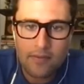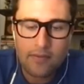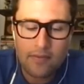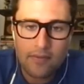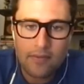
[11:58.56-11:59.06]

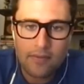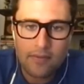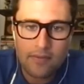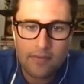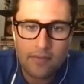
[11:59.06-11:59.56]

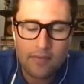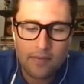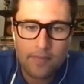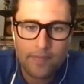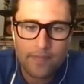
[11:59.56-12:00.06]

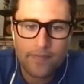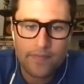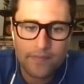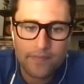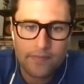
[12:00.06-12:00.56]

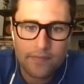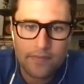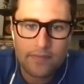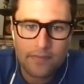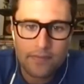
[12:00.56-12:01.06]

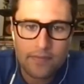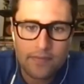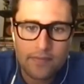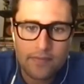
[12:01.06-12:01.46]
(silent)